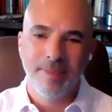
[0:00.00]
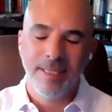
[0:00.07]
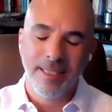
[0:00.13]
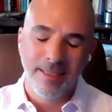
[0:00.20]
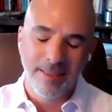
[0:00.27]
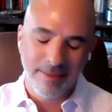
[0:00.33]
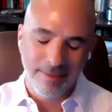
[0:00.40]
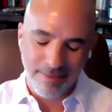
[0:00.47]

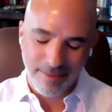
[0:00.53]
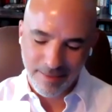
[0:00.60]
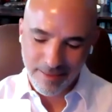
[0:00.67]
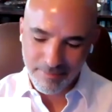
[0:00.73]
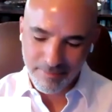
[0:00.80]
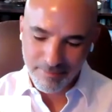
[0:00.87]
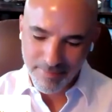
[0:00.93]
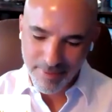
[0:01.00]
Yeah.
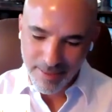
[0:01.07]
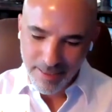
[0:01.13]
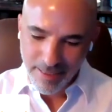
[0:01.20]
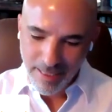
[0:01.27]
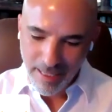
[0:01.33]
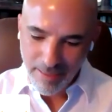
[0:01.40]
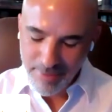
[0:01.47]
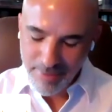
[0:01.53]

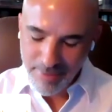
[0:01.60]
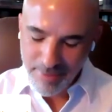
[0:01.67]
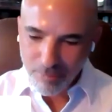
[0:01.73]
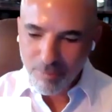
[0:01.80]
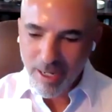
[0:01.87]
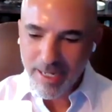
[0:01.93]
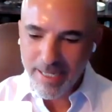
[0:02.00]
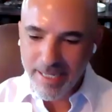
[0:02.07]
I mean, you're
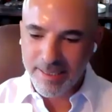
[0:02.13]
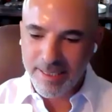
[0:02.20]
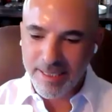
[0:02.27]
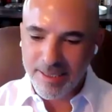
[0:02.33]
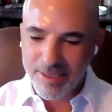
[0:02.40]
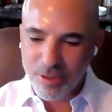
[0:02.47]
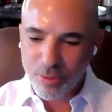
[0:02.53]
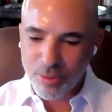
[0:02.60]
right.
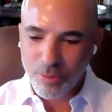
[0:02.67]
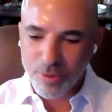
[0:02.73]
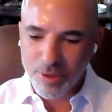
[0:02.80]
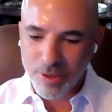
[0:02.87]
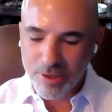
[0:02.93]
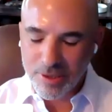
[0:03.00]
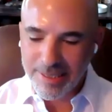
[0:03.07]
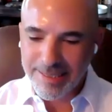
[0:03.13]
These tools
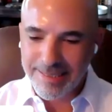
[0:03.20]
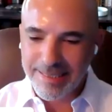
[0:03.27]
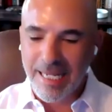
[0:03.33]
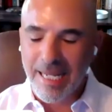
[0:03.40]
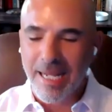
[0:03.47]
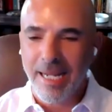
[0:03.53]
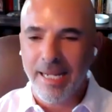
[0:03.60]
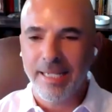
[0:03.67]
are
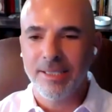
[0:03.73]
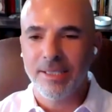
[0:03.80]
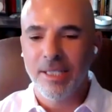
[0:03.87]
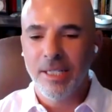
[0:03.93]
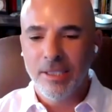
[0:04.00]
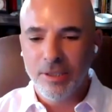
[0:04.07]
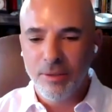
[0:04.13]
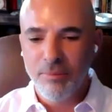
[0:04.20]
designed
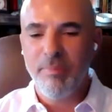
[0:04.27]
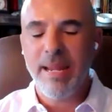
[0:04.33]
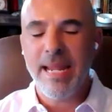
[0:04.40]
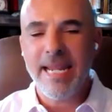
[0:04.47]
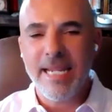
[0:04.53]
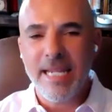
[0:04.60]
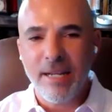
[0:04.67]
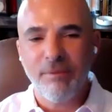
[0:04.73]
to
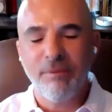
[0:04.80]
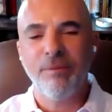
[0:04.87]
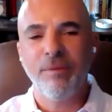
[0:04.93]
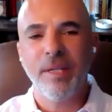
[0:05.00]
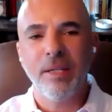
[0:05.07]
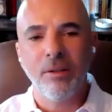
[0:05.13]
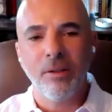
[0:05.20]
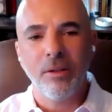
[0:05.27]
make it
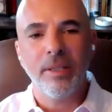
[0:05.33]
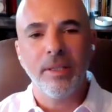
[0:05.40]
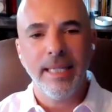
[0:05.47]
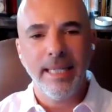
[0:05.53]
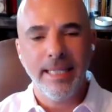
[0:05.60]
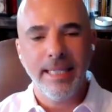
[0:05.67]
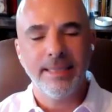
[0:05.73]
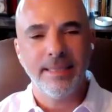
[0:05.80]
feel
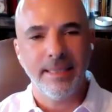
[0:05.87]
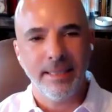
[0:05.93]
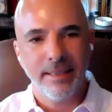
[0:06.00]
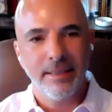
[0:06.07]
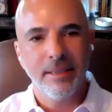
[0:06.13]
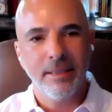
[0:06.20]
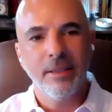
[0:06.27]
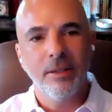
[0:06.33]
easy,
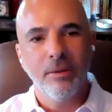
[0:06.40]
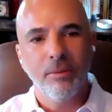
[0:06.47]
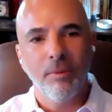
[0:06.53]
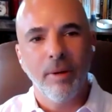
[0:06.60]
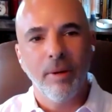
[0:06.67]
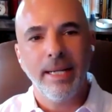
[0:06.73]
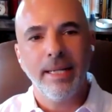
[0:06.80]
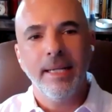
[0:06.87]

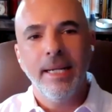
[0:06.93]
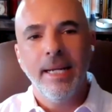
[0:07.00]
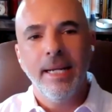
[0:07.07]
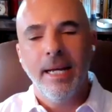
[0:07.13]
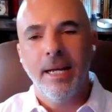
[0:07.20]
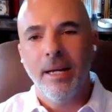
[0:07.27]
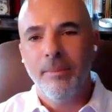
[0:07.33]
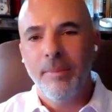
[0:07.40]
right?
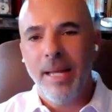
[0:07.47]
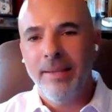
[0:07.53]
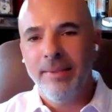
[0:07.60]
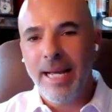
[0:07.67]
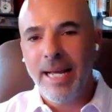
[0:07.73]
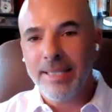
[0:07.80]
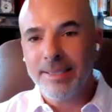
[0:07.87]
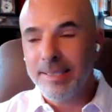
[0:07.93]
And
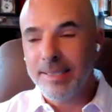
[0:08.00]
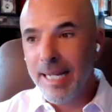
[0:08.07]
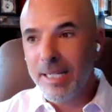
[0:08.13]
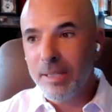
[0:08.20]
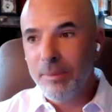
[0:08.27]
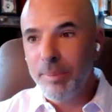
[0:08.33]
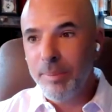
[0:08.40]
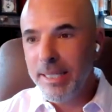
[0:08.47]
that
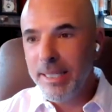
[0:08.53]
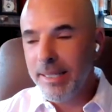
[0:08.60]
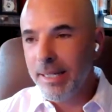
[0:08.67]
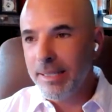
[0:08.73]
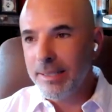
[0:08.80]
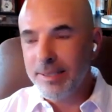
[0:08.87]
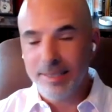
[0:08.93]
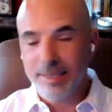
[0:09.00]
can be
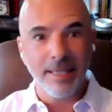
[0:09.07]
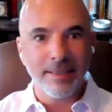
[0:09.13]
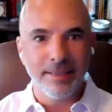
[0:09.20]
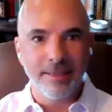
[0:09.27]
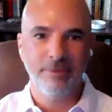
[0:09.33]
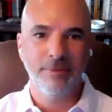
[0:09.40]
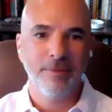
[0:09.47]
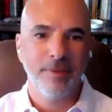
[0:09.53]
seductive.